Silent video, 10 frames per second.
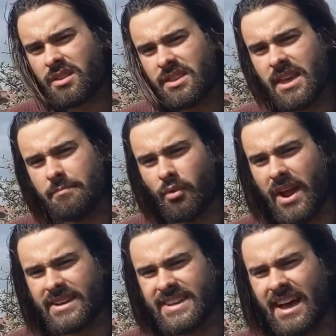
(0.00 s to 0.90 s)
that they
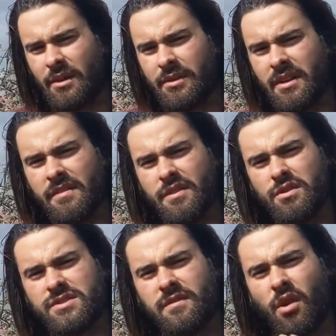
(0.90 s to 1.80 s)
break down,
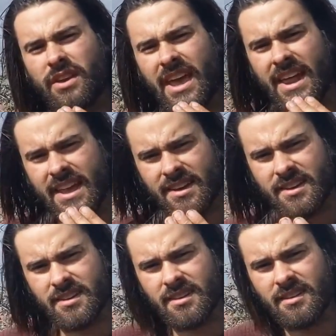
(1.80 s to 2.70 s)
those volcanic
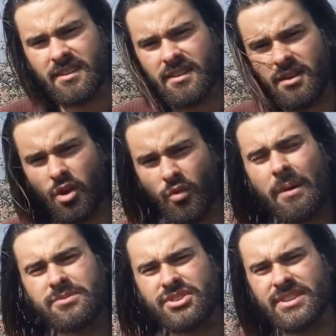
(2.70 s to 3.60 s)

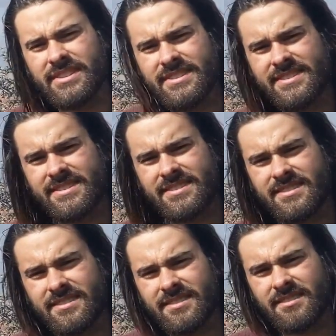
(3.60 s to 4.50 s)
eruptions
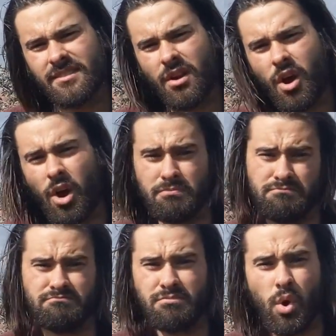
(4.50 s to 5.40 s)
are
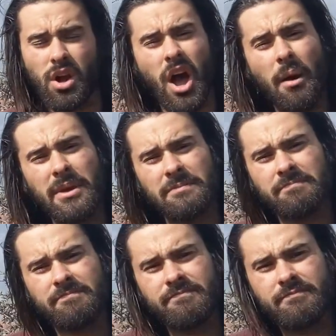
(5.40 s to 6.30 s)
more common
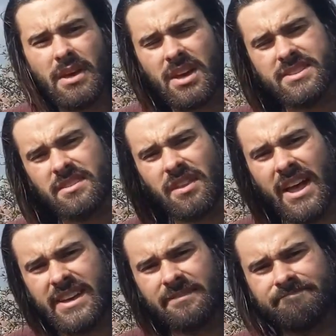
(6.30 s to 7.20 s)
because of
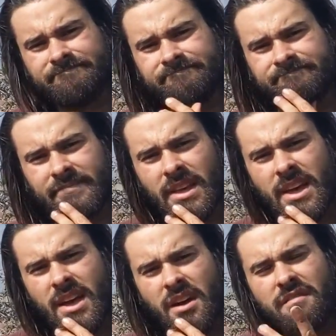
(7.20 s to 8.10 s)
lichen.
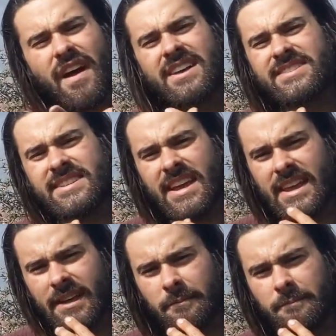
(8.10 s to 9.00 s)
Fascinating.